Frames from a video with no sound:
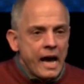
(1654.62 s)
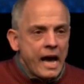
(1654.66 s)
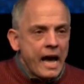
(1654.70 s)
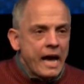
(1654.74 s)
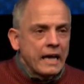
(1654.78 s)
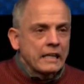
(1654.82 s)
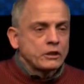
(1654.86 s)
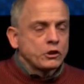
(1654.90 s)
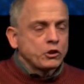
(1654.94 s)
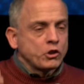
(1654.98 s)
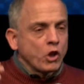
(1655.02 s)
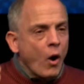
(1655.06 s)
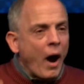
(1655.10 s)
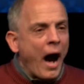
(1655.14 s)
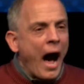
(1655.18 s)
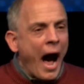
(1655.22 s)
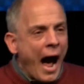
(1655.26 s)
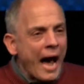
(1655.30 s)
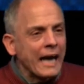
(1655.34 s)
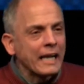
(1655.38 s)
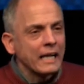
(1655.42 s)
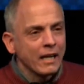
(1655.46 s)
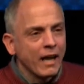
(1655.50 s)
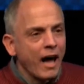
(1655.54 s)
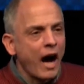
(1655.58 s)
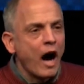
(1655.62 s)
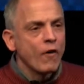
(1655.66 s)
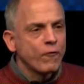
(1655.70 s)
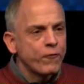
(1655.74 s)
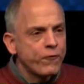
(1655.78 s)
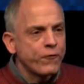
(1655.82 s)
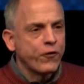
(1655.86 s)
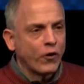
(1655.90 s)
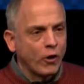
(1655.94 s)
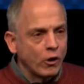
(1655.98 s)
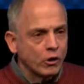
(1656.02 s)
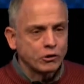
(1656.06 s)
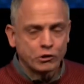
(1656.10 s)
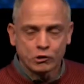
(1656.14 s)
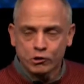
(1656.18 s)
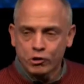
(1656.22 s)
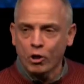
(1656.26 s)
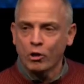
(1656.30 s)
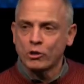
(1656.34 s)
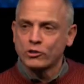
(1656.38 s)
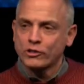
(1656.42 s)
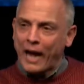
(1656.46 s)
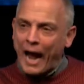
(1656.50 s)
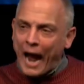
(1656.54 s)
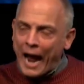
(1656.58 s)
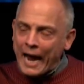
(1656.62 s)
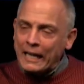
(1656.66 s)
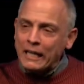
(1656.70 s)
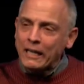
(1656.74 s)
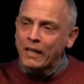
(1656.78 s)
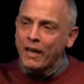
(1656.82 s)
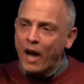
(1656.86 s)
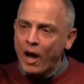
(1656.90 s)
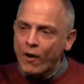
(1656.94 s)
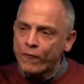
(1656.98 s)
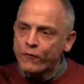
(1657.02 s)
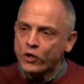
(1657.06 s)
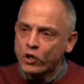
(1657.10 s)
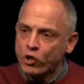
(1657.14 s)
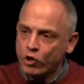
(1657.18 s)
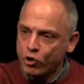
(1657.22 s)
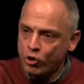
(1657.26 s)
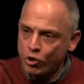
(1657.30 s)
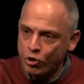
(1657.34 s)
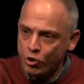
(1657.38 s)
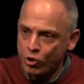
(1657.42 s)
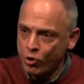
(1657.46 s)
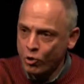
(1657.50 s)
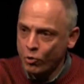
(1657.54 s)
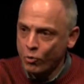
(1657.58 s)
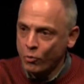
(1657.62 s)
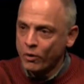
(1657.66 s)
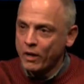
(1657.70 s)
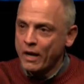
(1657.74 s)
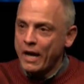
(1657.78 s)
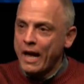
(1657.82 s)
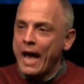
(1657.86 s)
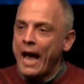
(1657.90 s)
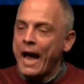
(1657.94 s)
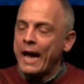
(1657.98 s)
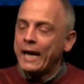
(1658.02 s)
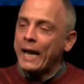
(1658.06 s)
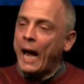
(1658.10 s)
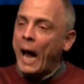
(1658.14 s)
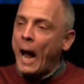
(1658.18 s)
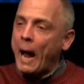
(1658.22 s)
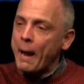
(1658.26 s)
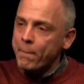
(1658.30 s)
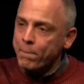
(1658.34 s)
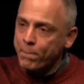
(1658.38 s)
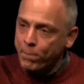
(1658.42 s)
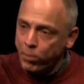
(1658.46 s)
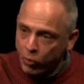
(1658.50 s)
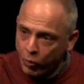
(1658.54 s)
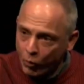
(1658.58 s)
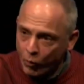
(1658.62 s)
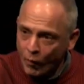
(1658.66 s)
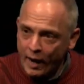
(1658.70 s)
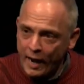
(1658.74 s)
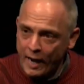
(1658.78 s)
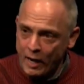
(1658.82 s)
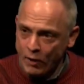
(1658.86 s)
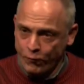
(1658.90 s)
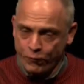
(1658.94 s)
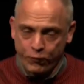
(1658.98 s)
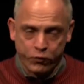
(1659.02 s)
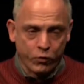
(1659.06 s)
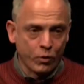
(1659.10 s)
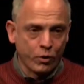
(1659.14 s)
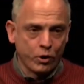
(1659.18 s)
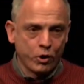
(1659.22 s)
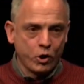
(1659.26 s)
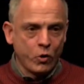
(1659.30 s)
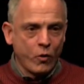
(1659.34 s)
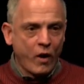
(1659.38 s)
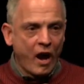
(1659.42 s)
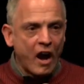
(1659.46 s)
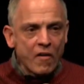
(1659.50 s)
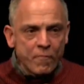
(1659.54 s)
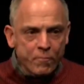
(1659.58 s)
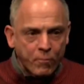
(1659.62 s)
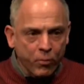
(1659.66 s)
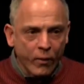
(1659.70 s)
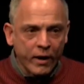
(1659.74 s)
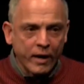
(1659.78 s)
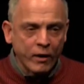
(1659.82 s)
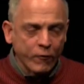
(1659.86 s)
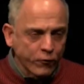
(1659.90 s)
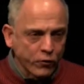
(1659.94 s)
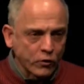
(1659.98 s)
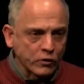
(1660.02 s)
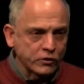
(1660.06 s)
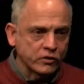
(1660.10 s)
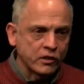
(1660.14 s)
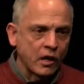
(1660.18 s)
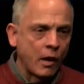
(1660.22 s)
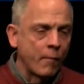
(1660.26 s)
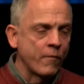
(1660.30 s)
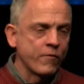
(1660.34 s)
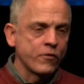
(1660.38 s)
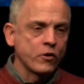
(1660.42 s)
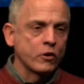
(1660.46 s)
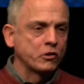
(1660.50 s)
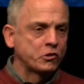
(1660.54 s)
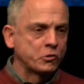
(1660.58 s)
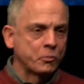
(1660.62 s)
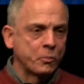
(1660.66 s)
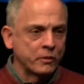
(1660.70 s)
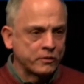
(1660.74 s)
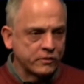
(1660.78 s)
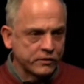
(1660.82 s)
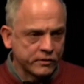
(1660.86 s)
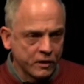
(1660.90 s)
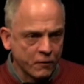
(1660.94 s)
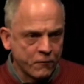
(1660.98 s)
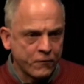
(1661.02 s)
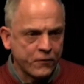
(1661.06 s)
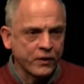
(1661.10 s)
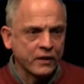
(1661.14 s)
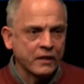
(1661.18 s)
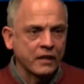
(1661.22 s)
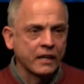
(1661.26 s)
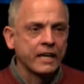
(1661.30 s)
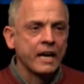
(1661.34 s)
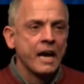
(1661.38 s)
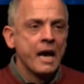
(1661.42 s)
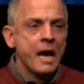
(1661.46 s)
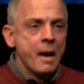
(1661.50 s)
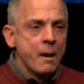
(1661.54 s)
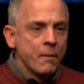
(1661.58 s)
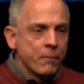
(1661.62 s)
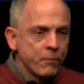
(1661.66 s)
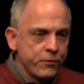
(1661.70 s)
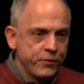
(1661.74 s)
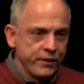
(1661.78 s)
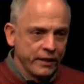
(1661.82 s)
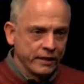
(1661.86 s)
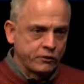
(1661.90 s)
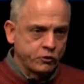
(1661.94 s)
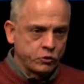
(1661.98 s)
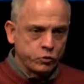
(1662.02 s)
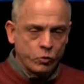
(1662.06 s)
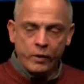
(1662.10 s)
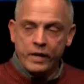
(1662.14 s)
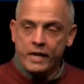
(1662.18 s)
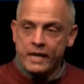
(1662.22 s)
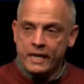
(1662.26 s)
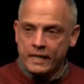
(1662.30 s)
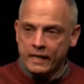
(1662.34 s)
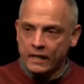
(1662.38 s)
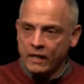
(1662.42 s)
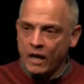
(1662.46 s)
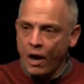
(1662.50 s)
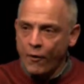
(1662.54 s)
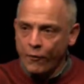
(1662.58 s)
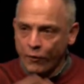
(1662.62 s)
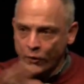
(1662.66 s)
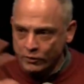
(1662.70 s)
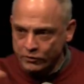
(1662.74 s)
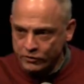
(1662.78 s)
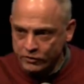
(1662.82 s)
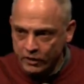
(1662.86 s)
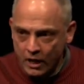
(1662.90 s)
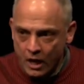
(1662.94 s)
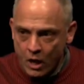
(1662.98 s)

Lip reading: And so I love First Church. I love you. And I pray for you. I pray for some of you specifically this week, and others,